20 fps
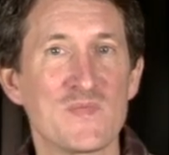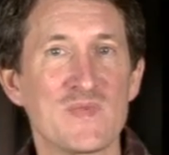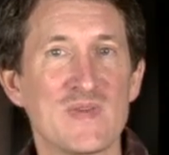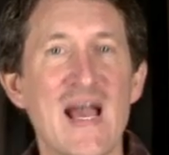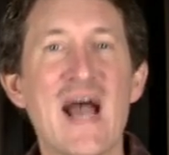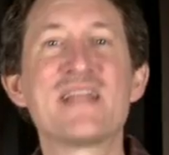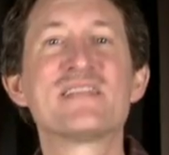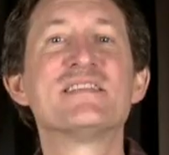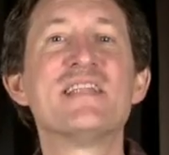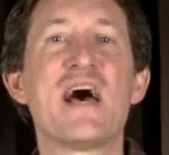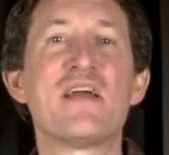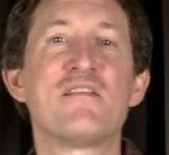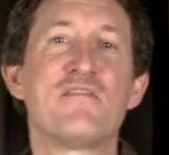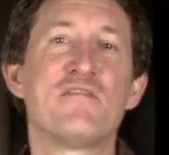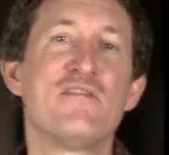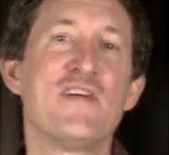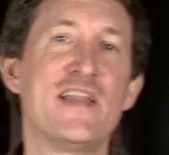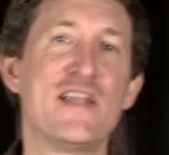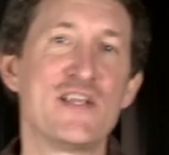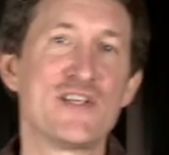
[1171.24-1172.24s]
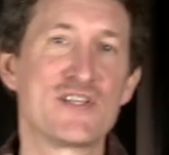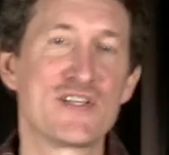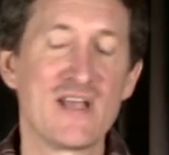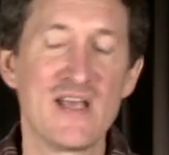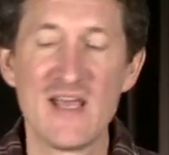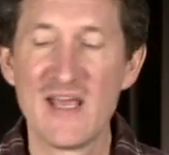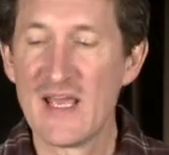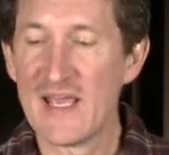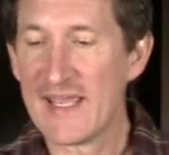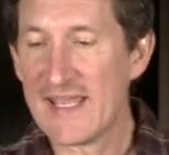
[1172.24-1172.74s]
God's not finished.
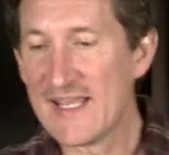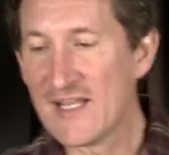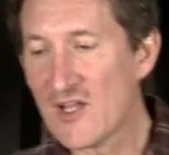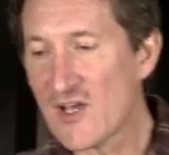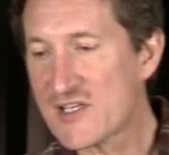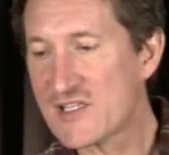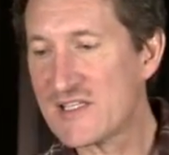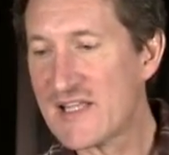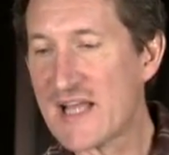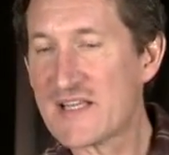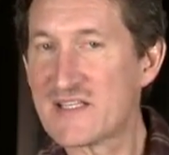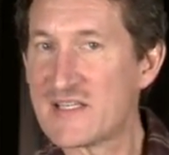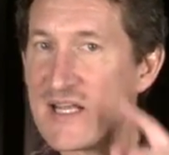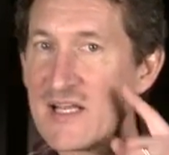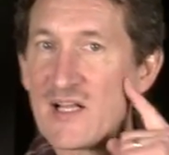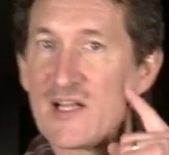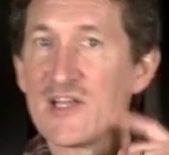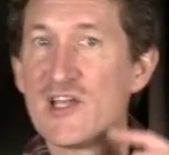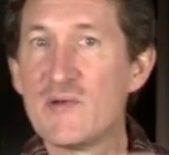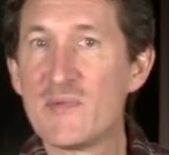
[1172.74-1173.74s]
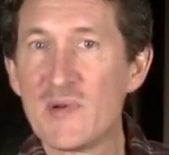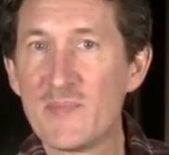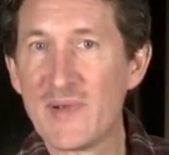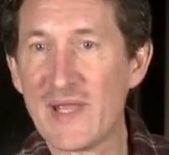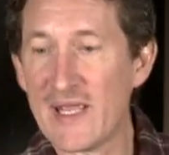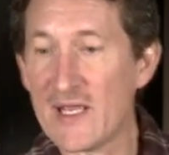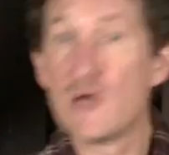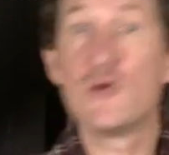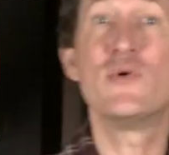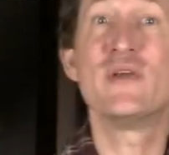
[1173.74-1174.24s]
He looks at that single human
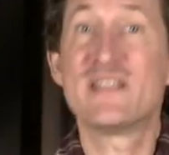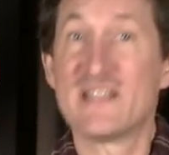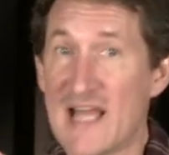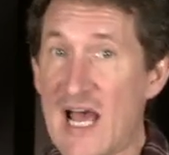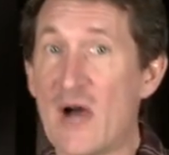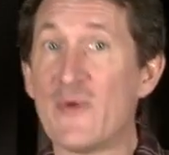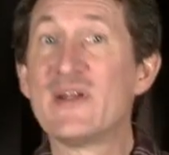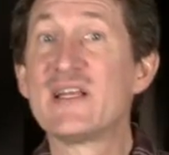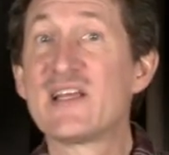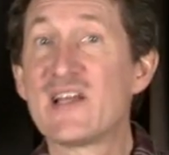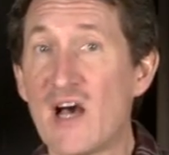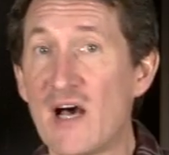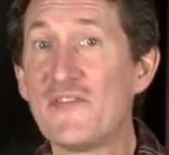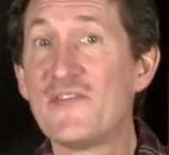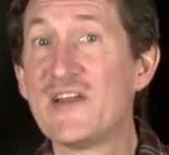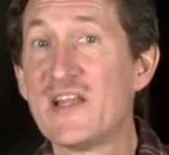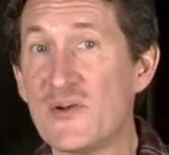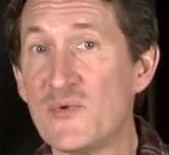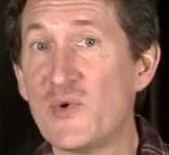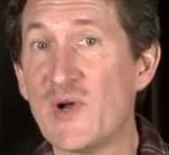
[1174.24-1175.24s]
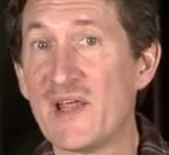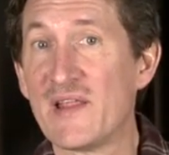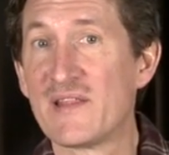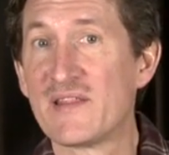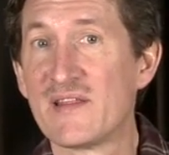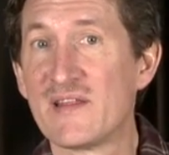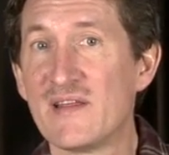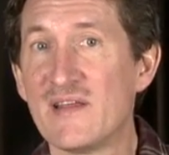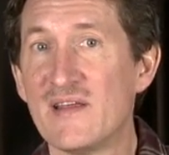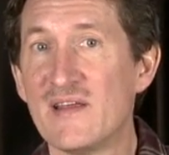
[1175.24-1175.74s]
being who he's now in covenant
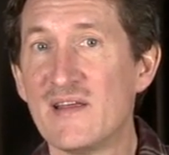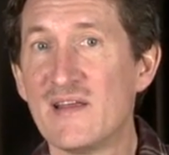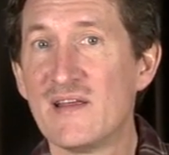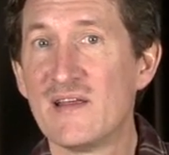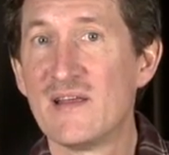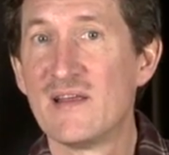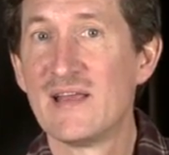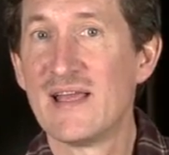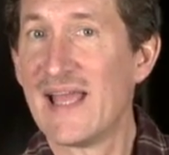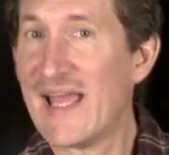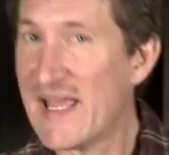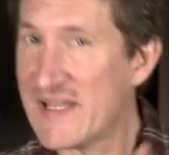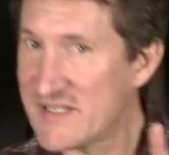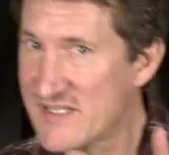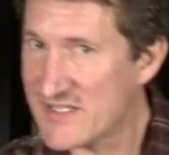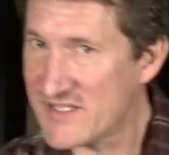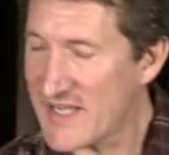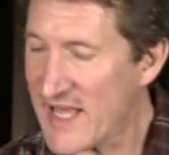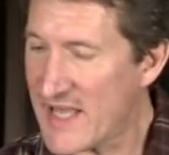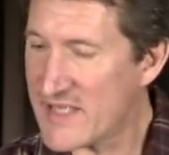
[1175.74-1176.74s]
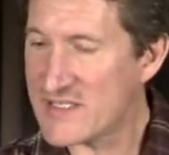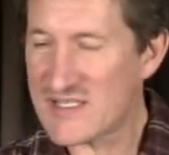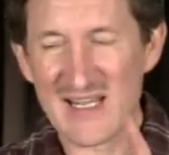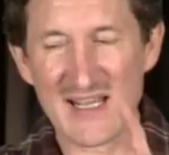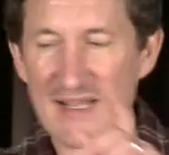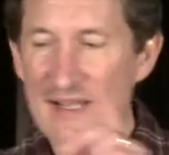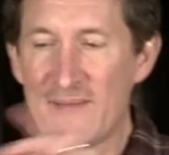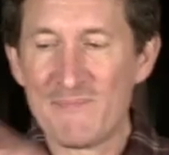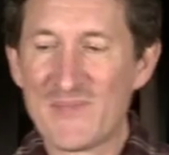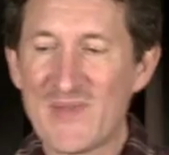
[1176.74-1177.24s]
with and says,
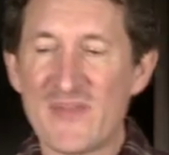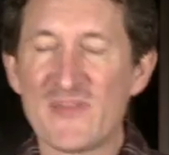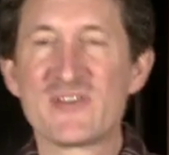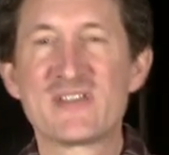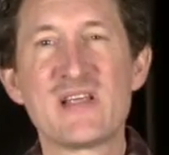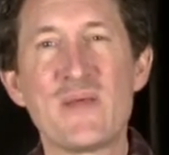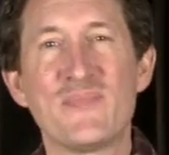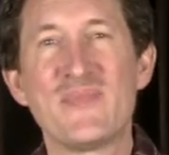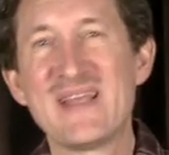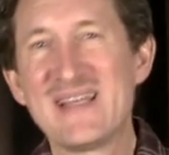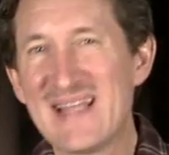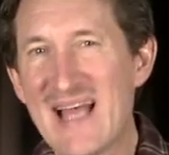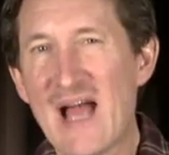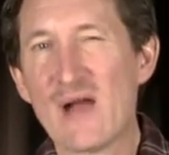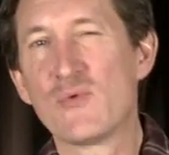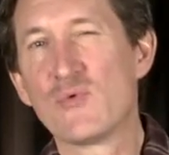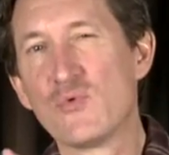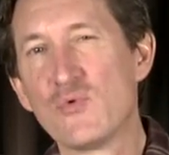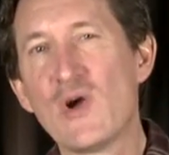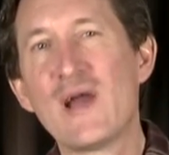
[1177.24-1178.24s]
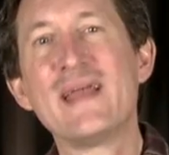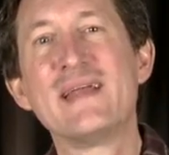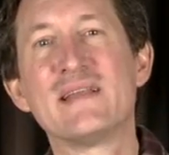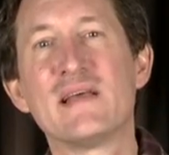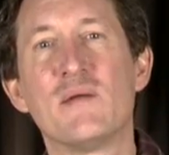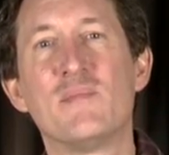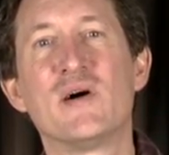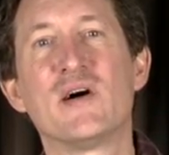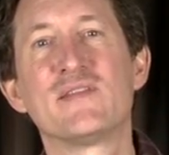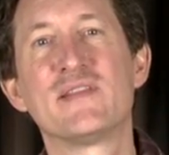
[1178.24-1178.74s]
Now there's something not right
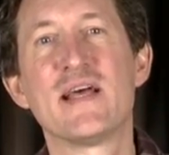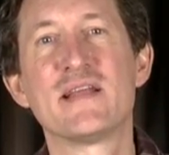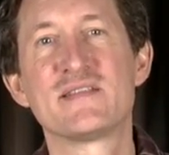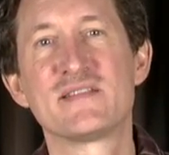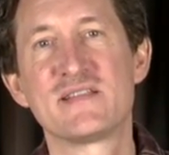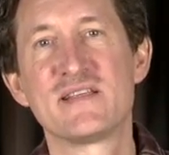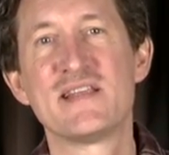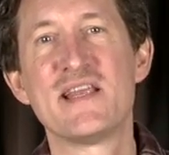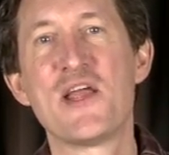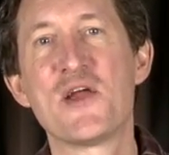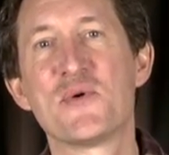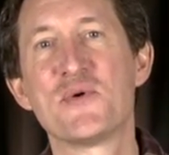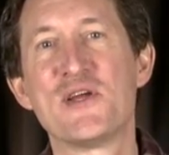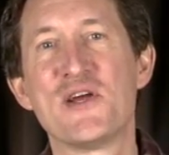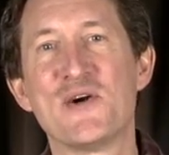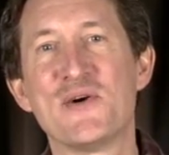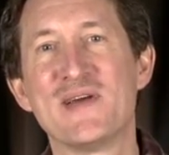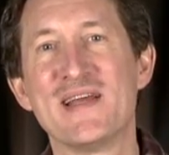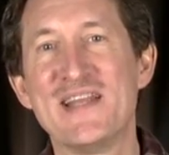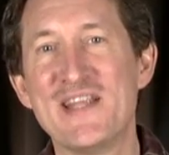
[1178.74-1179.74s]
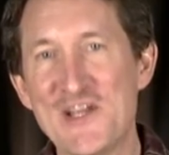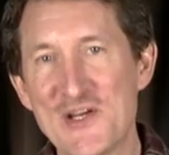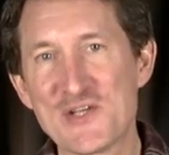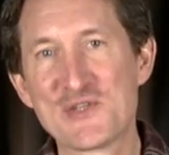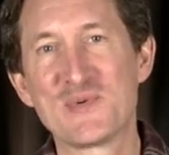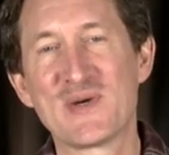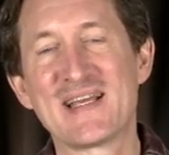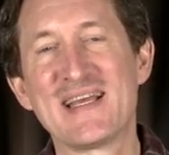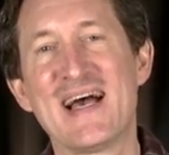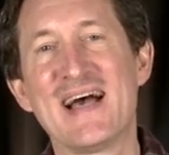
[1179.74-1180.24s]
about that scenario. And
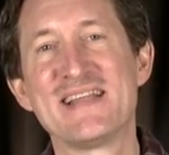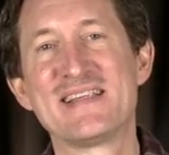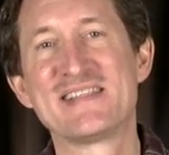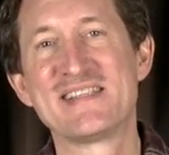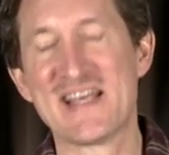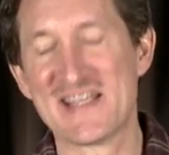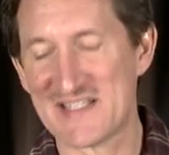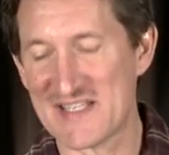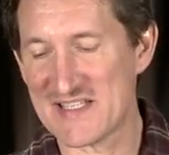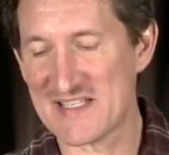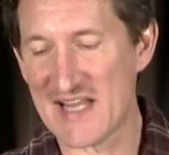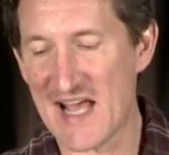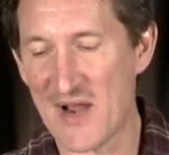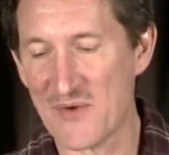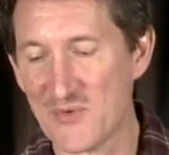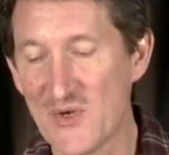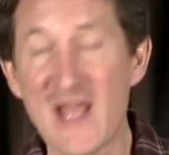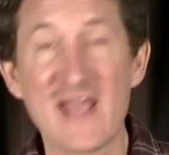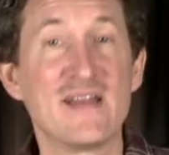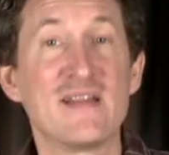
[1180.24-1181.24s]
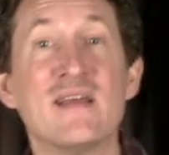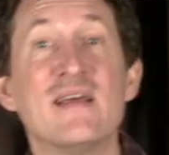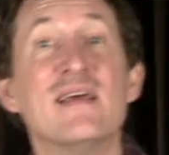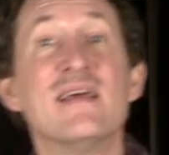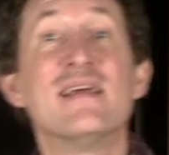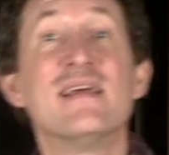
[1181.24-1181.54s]
here's what God says is not right